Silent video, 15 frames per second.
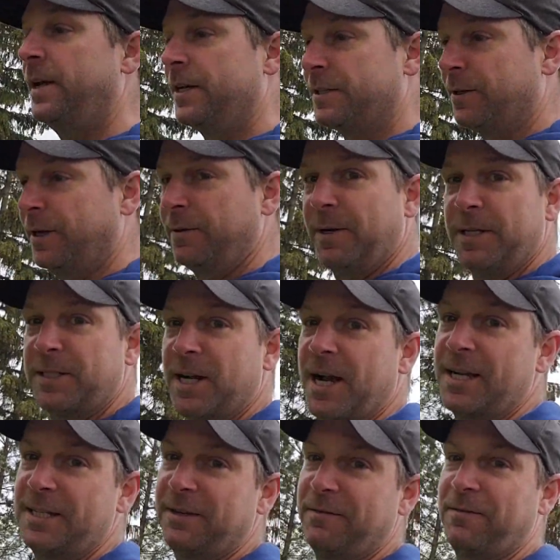So anyways,
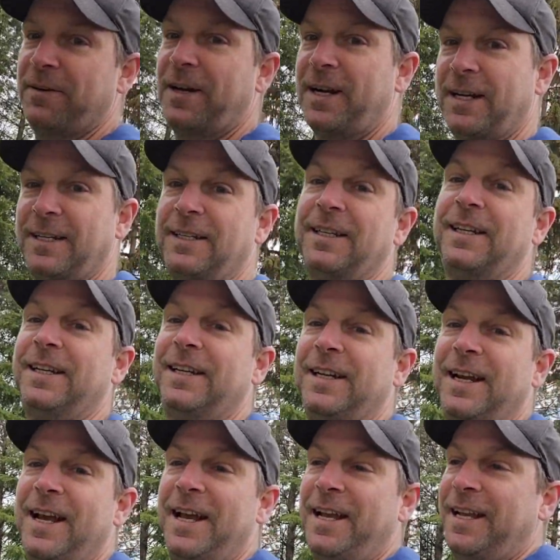guys, if you
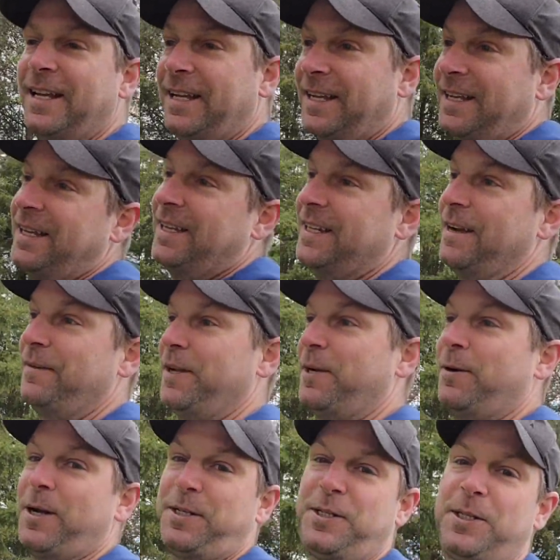have any
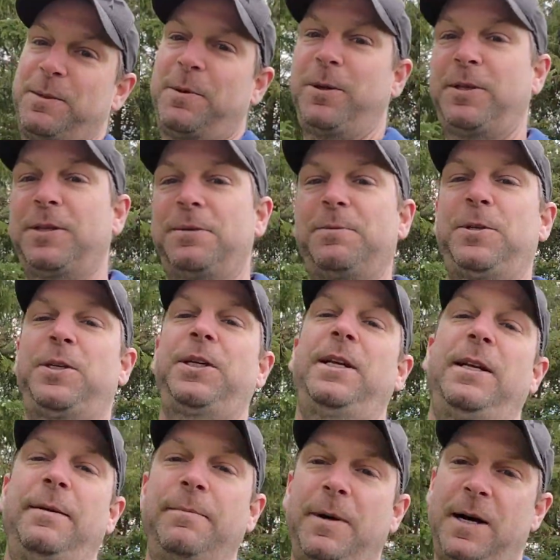questions about this
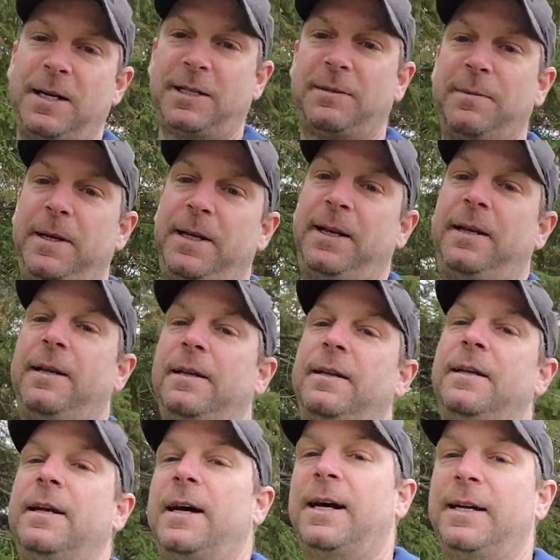machine, inbox me.
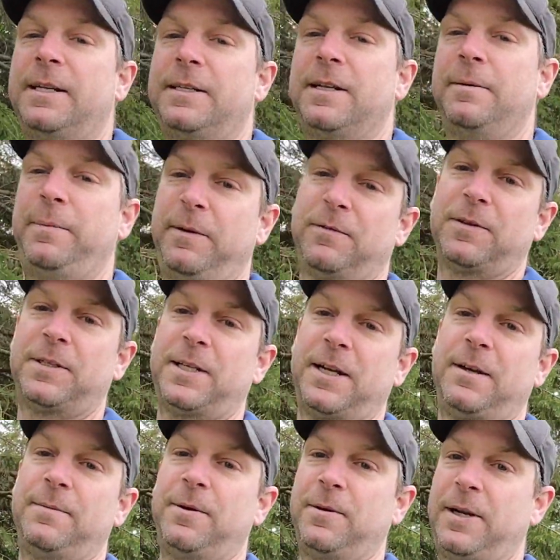It is going to be for
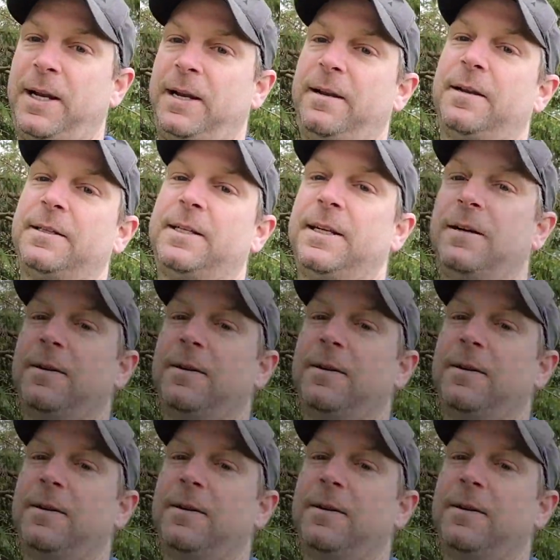sale. I'm located in Ontario,